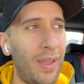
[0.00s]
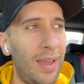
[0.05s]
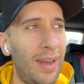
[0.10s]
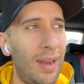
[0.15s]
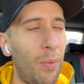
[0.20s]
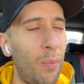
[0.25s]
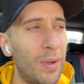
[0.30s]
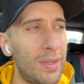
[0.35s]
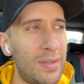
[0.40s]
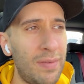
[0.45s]

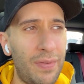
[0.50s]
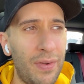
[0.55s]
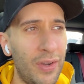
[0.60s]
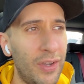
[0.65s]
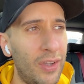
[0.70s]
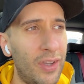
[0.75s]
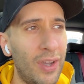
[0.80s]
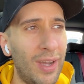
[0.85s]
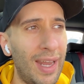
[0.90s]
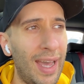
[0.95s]
And I wasn't
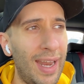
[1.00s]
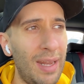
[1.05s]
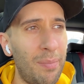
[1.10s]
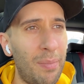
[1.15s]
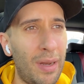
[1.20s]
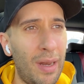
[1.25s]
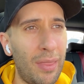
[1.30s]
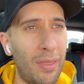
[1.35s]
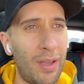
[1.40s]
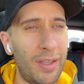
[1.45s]
very good at
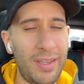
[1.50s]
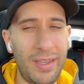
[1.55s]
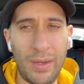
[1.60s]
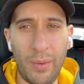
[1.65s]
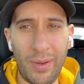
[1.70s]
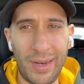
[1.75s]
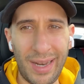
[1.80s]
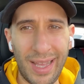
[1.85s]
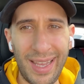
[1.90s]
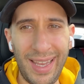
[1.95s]
it, but I thought, you
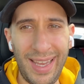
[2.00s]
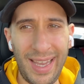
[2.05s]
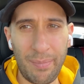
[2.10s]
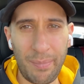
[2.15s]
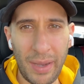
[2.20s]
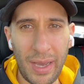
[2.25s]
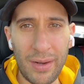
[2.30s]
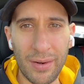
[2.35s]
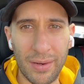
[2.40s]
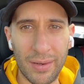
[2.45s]
know what, I can
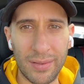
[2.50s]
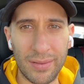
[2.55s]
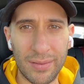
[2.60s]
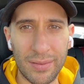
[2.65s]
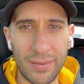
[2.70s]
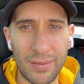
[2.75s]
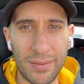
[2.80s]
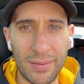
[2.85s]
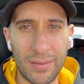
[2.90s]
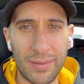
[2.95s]
get better.
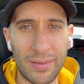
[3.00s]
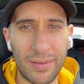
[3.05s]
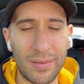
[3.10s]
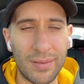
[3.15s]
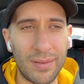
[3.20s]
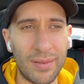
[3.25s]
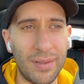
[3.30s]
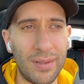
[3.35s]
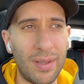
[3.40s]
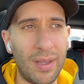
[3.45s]

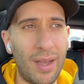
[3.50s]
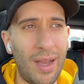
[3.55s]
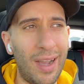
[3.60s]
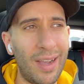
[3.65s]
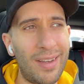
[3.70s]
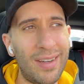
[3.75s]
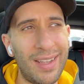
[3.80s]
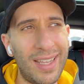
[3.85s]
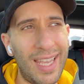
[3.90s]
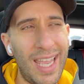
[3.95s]

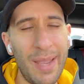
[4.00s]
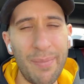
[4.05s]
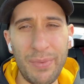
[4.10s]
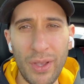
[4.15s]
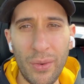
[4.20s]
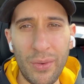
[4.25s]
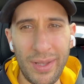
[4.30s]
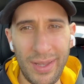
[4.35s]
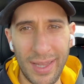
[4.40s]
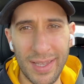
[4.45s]
I'm gonna keep
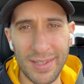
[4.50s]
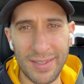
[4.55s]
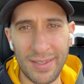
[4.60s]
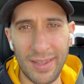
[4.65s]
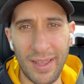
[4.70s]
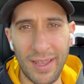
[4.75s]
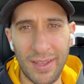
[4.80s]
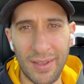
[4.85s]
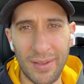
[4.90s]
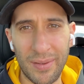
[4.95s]
doing
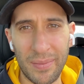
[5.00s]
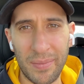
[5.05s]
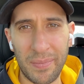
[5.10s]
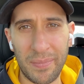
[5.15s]
this thing.